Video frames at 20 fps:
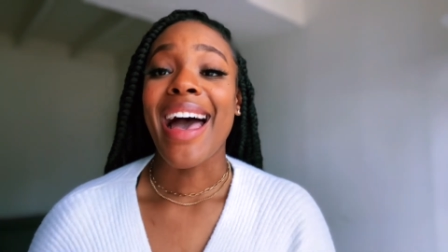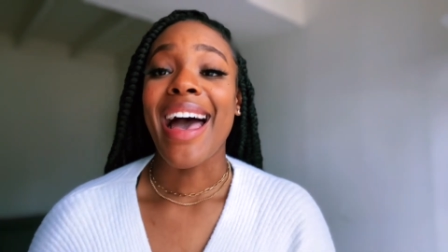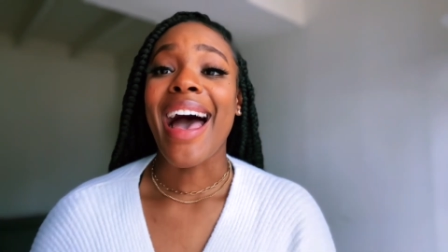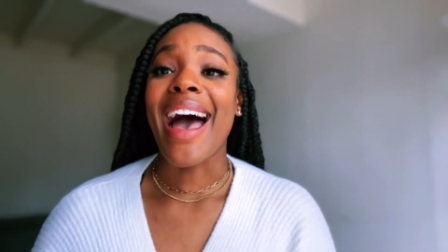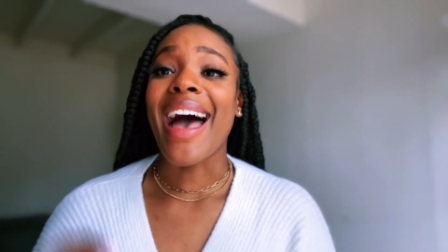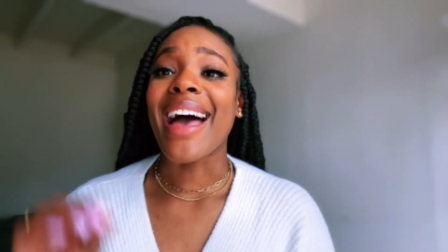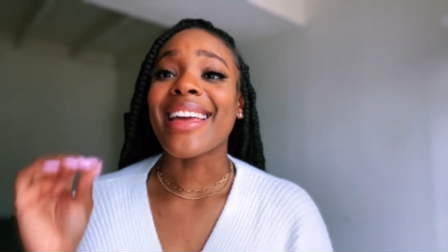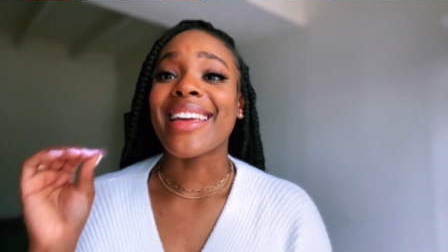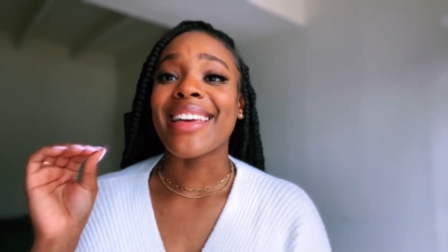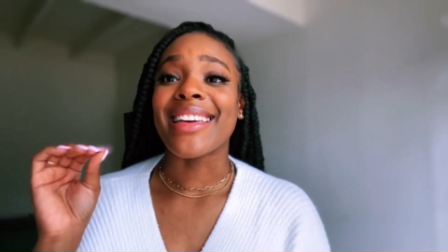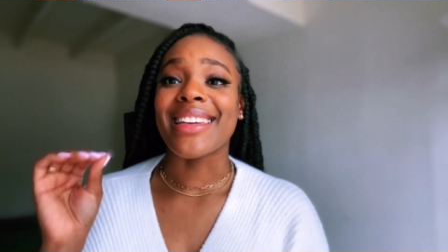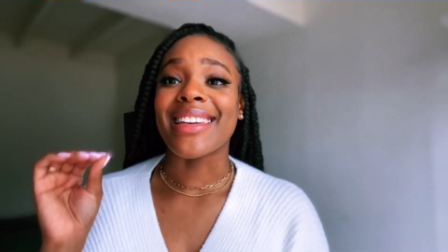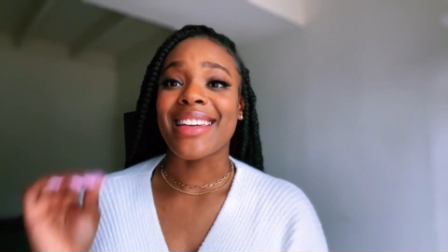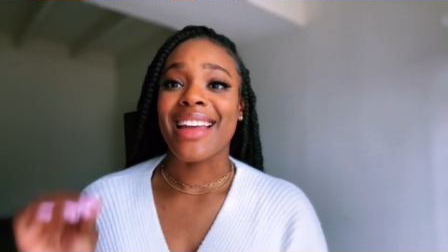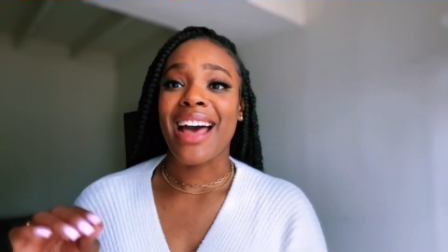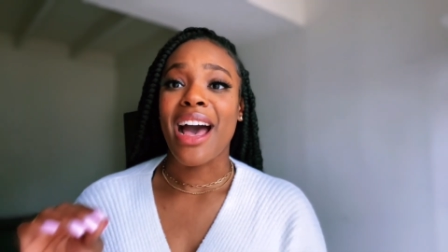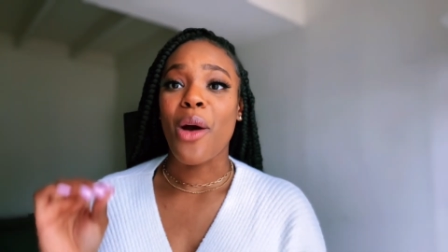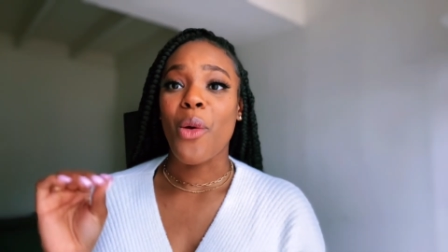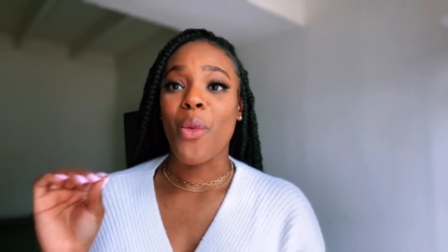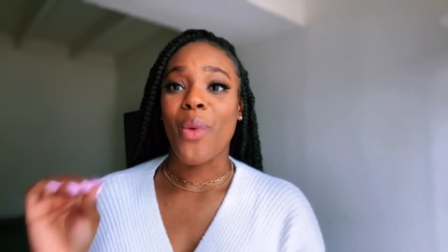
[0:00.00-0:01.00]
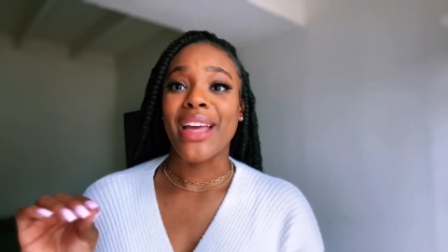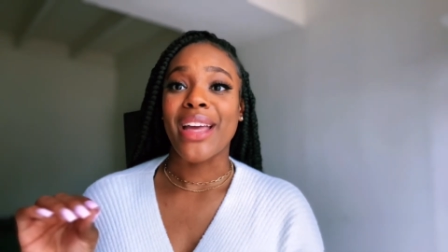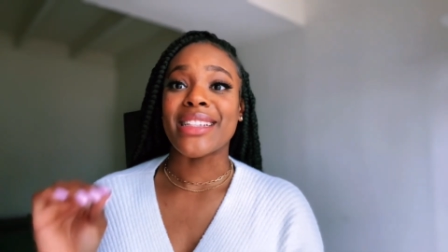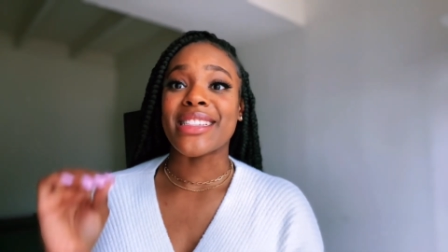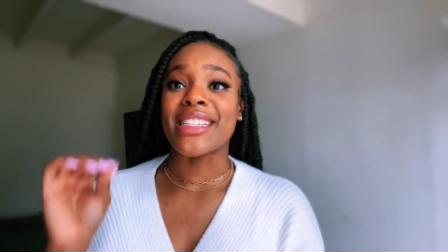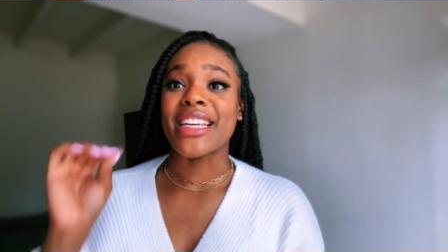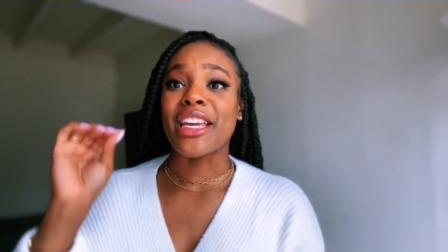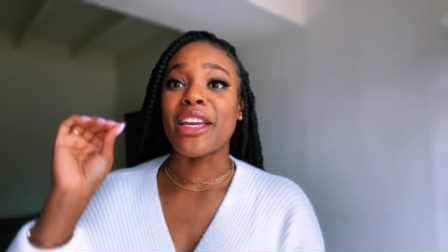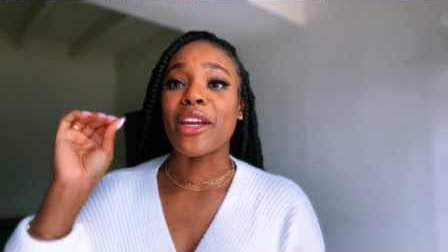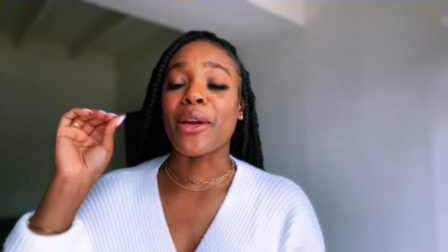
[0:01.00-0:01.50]
I cannot wait
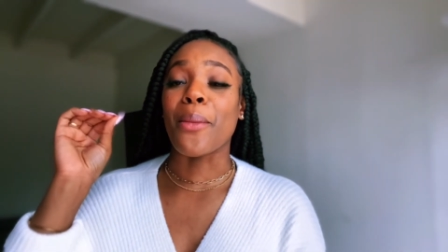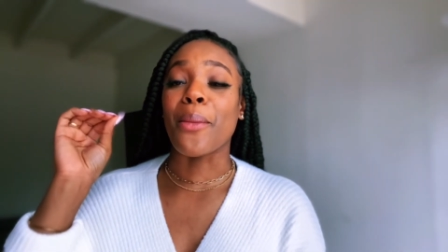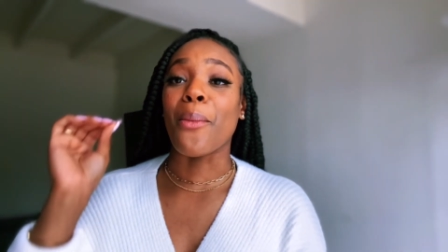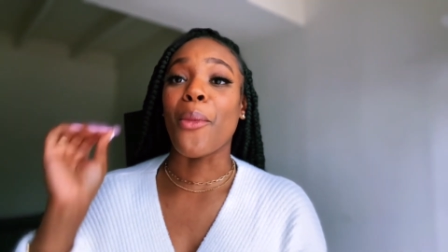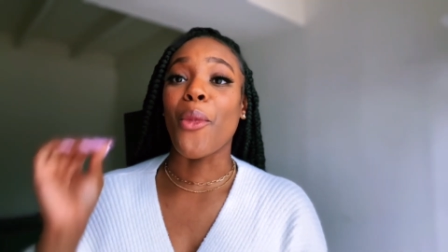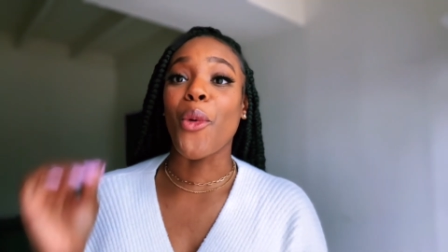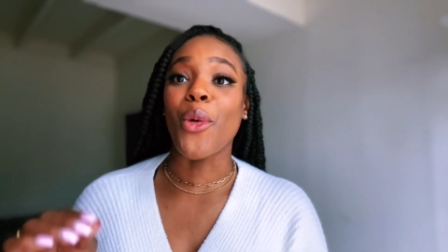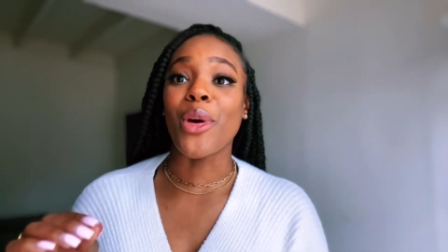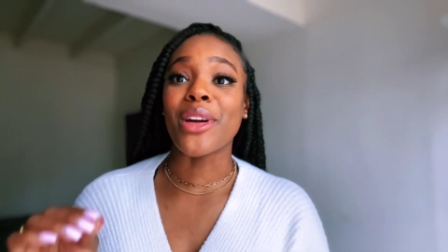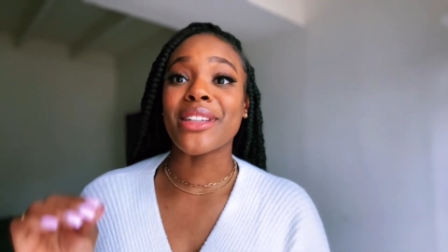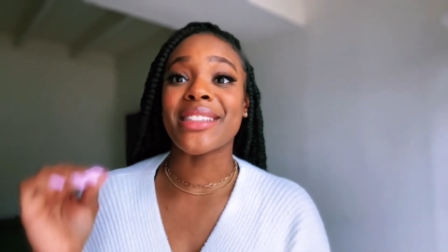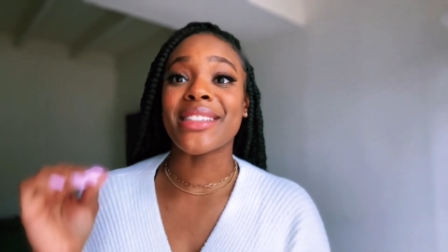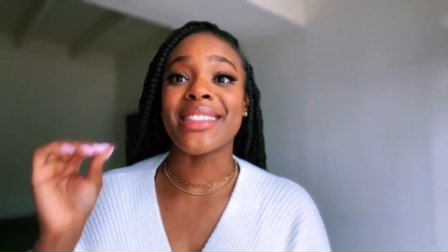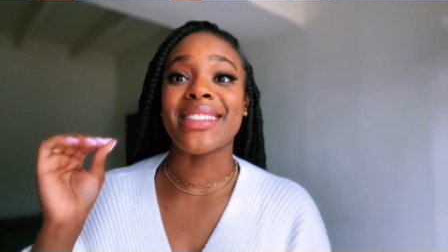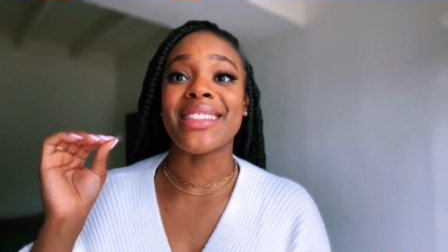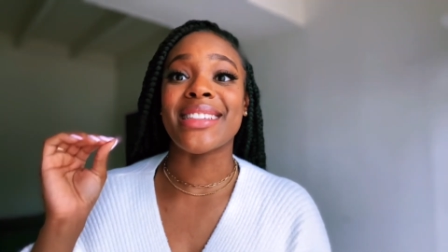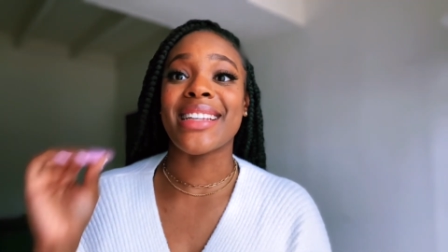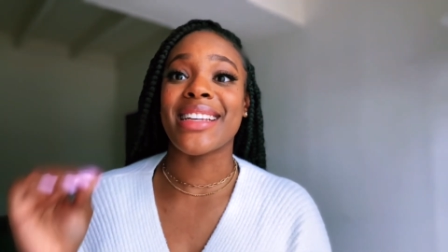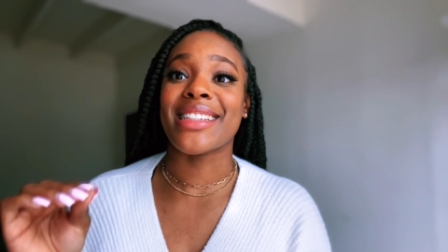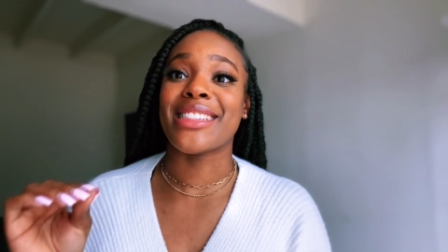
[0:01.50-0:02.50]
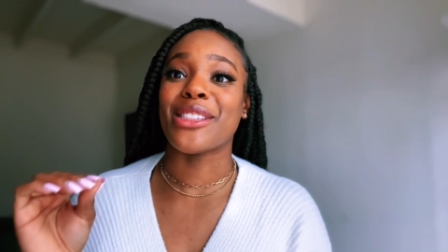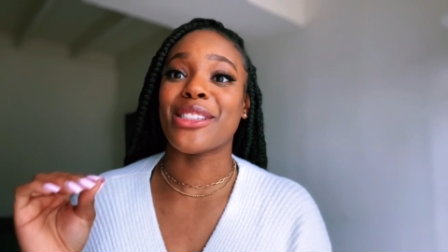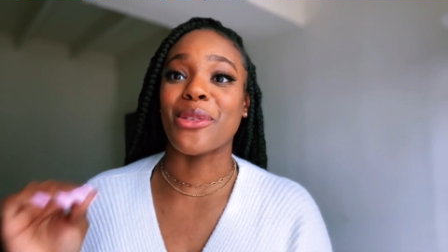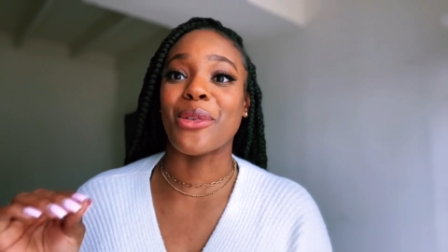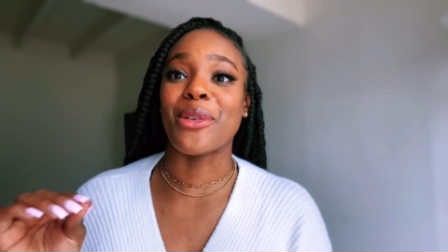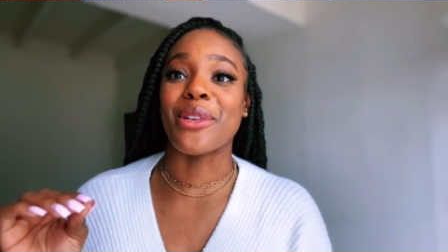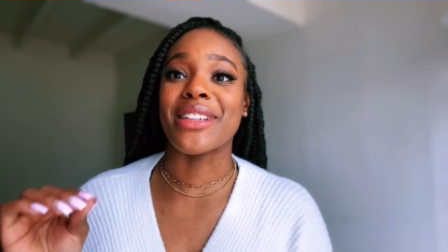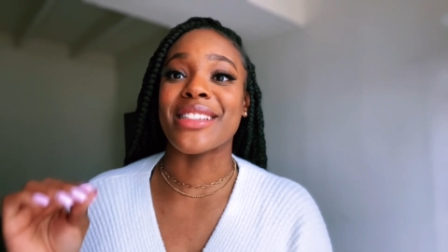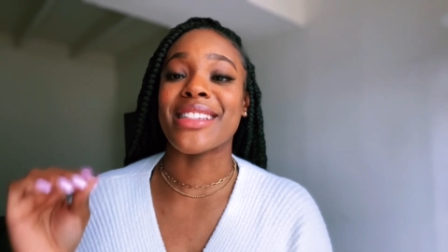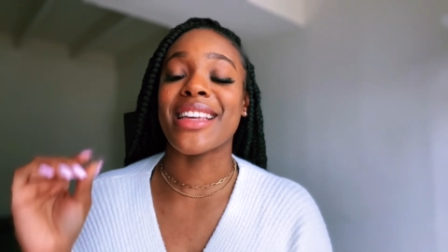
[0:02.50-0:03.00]
to hear more success
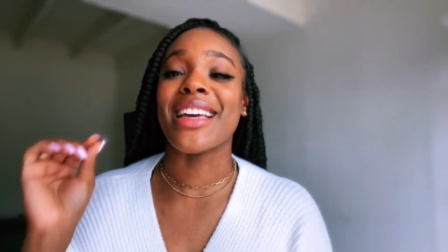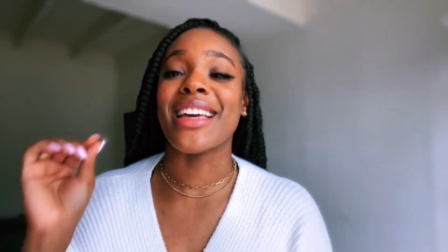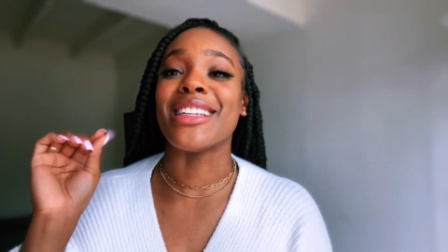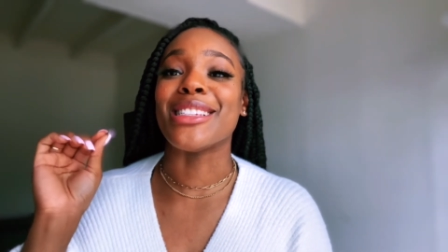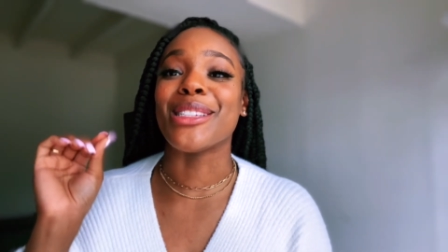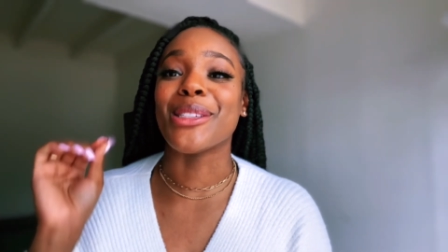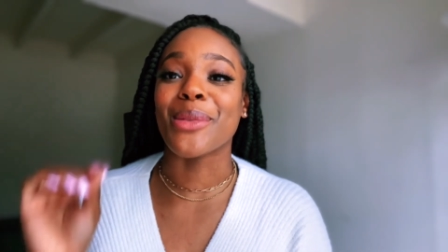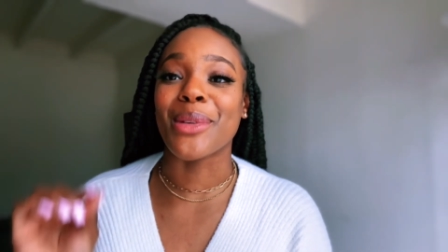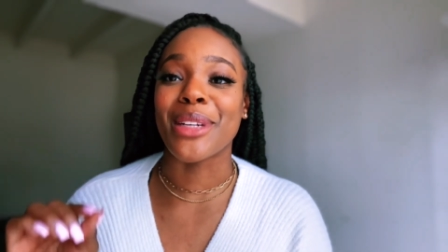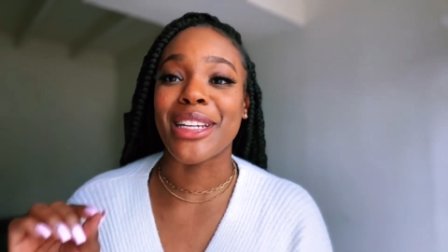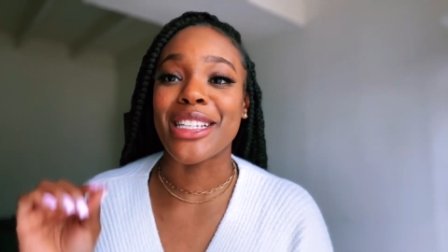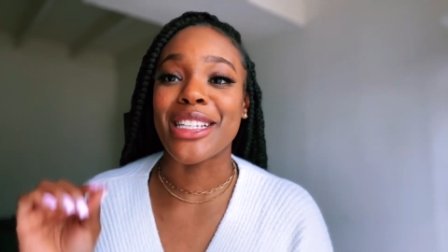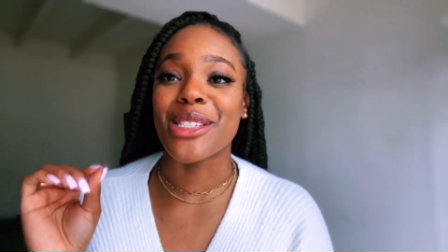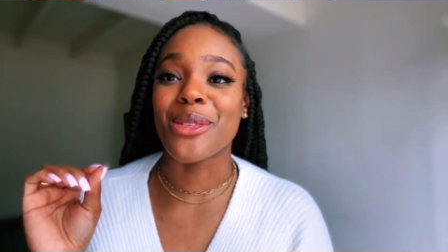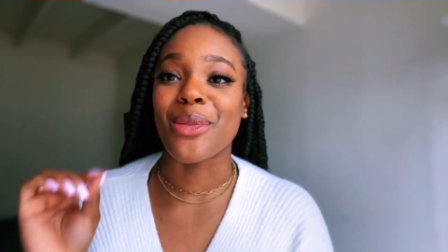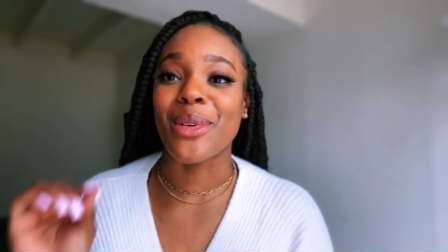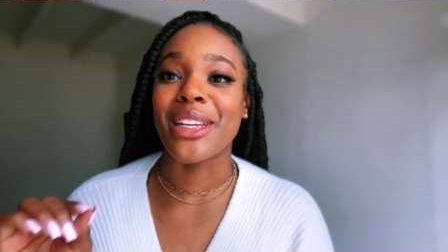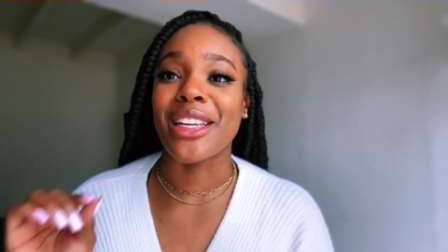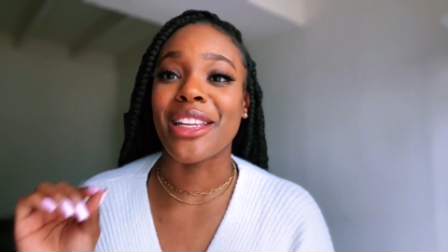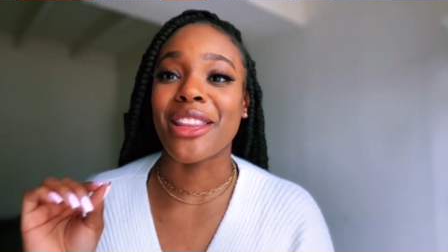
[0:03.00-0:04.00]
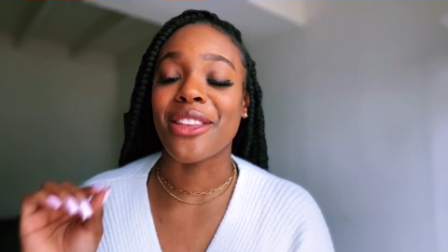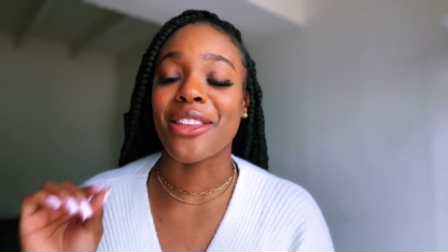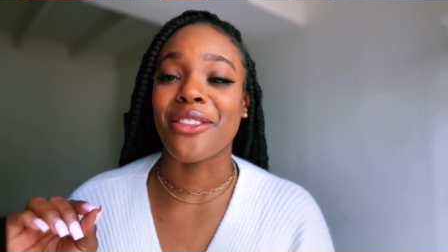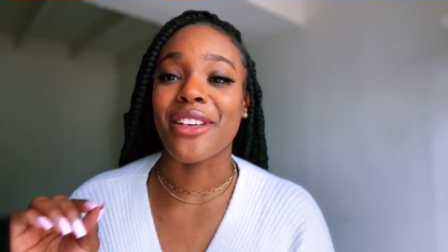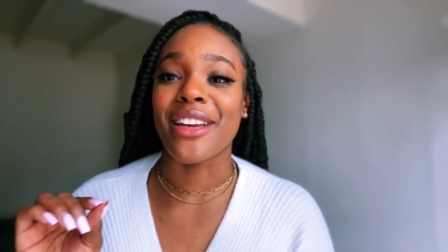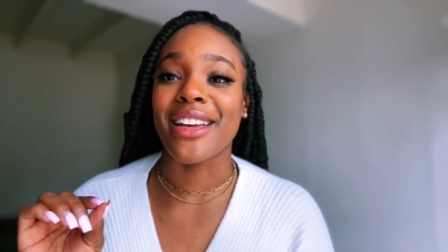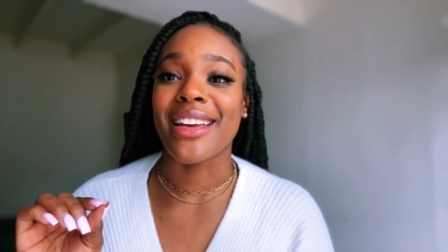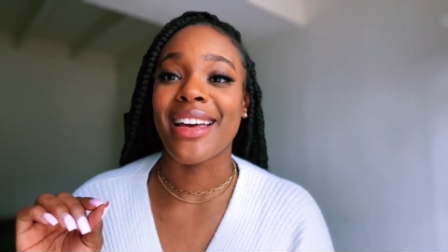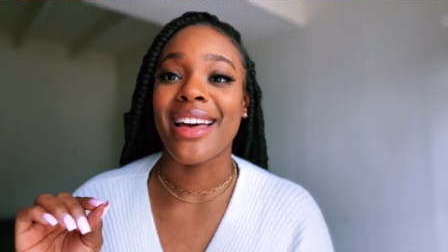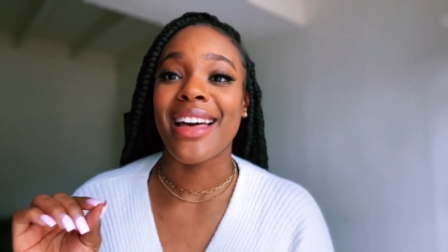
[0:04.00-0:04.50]
stories in twenty
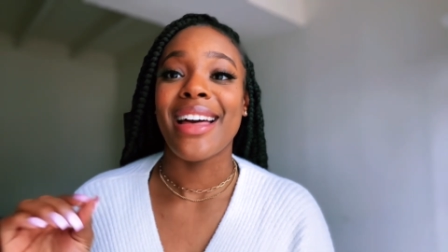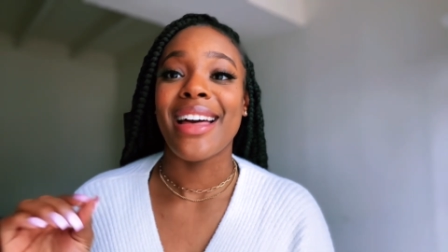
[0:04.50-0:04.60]
twenty-three.